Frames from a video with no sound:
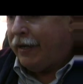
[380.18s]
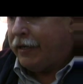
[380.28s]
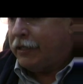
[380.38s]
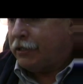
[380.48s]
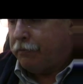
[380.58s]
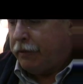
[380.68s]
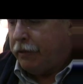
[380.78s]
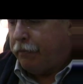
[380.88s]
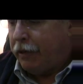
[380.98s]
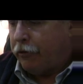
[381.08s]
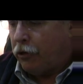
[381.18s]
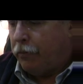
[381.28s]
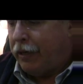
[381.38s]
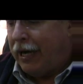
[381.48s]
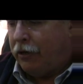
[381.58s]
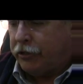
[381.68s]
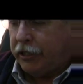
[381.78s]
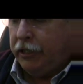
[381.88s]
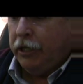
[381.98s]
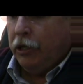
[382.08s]
I guess would be the better
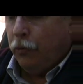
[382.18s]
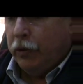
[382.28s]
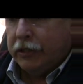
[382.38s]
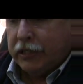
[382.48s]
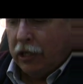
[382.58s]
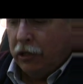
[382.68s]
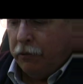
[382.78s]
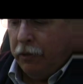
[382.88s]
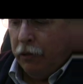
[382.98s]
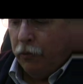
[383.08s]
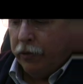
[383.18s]
terminology. We sell them with